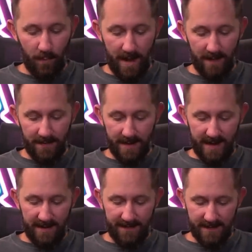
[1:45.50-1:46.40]
Well, the
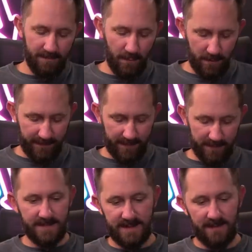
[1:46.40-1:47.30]
knife is more for
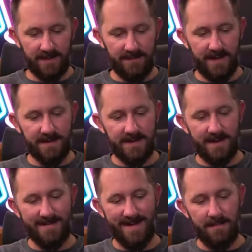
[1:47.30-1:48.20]
self-defense
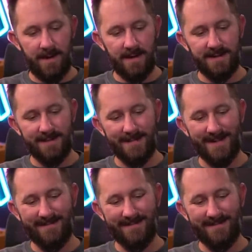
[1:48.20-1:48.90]
than unboxing, but